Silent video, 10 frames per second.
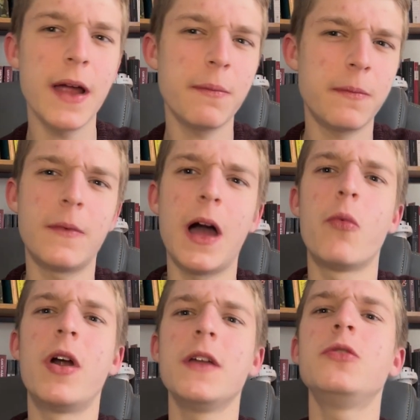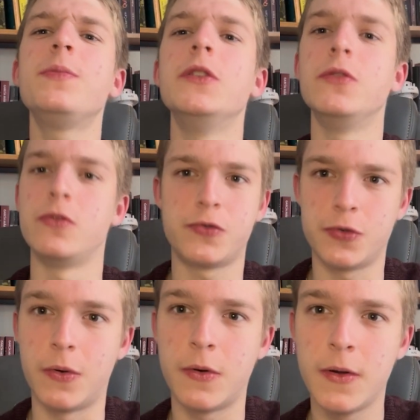I want it to be neutral,